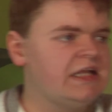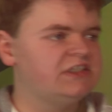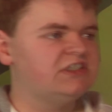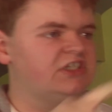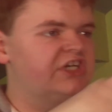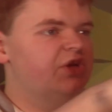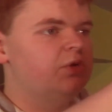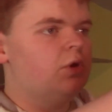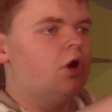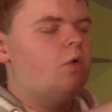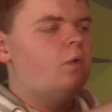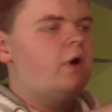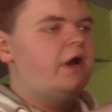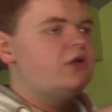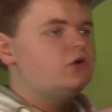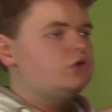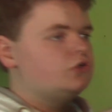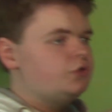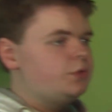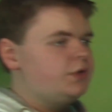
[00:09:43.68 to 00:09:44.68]
Tell you what, while
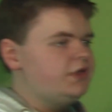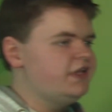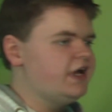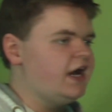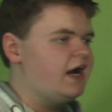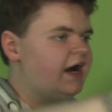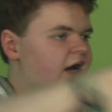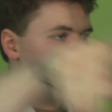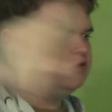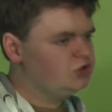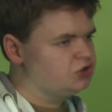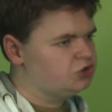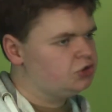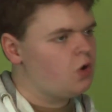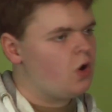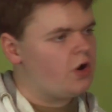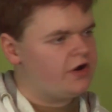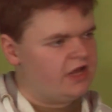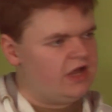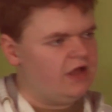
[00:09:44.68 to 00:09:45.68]
you're doing that, I'll just
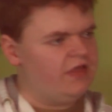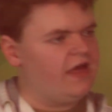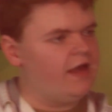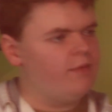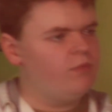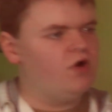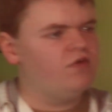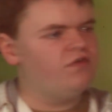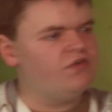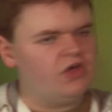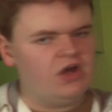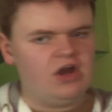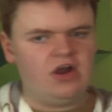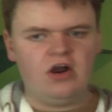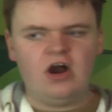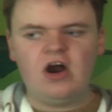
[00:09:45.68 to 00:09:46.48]
go and help them over there,